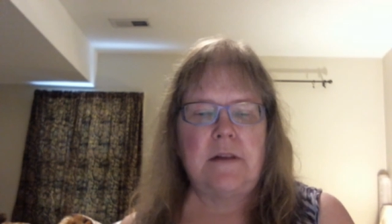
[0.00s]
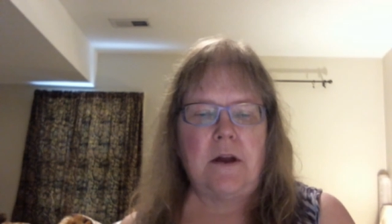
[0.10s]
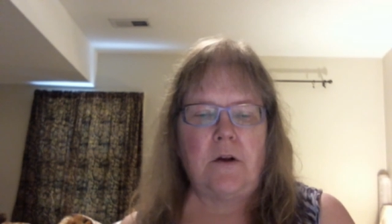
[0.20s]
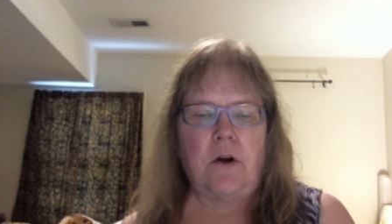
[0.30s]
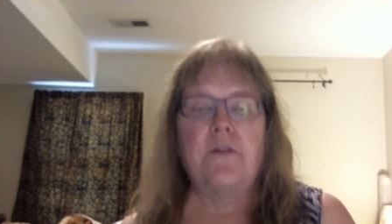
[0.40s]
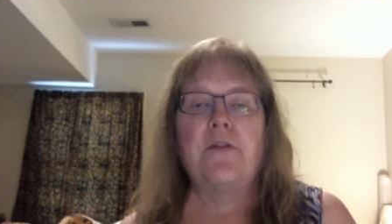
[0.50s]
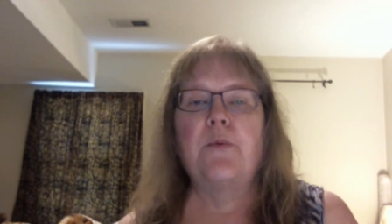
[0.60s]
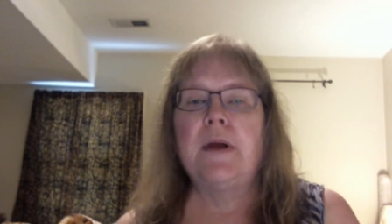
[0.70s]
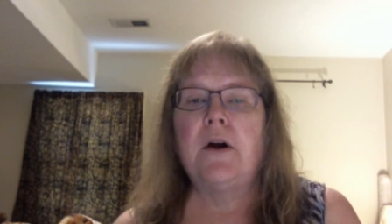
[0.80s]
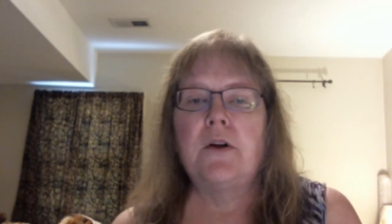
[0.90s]
there are
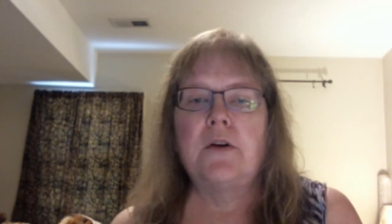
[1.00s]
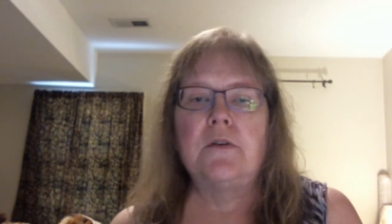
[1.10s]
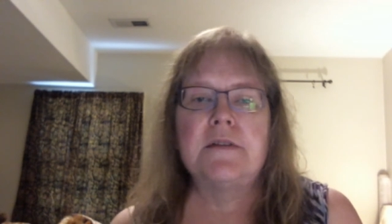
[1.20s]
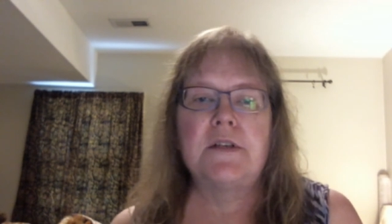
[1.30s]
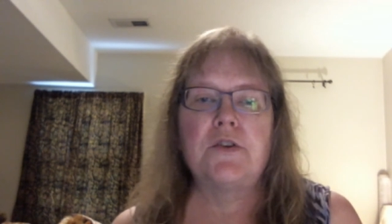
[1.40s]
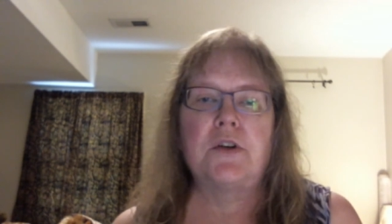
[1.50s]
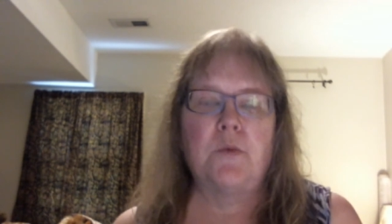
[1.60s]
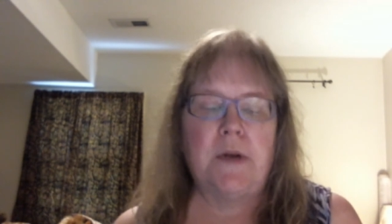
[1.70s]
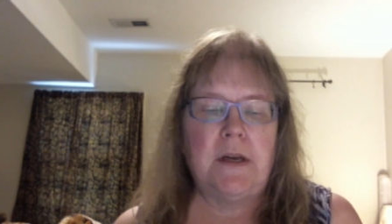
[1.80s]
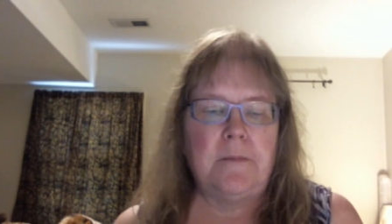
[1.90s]
three articles that you're going to
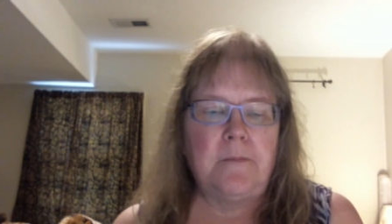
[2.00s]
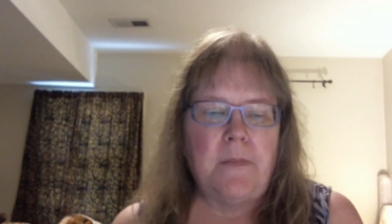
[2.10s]
read.